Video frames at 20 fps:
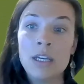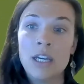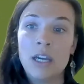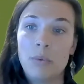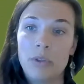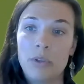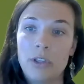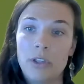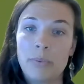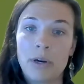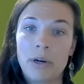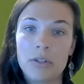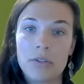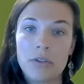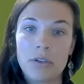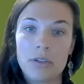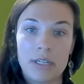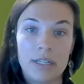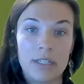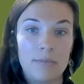And would the
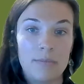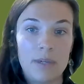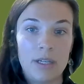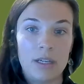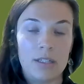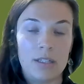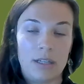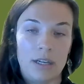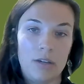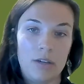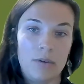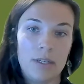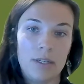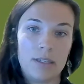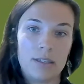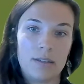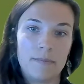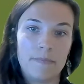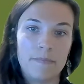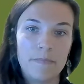parcels need to be
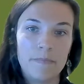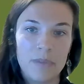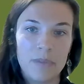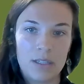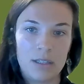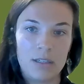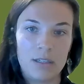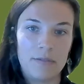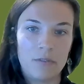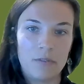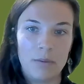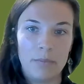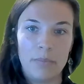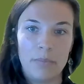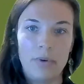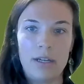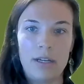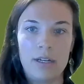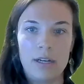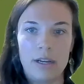continuous? This is from
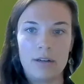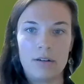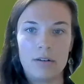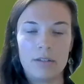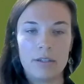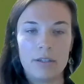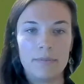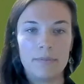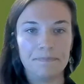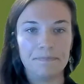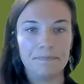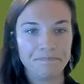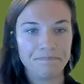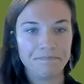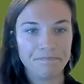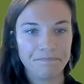Brett Anderson.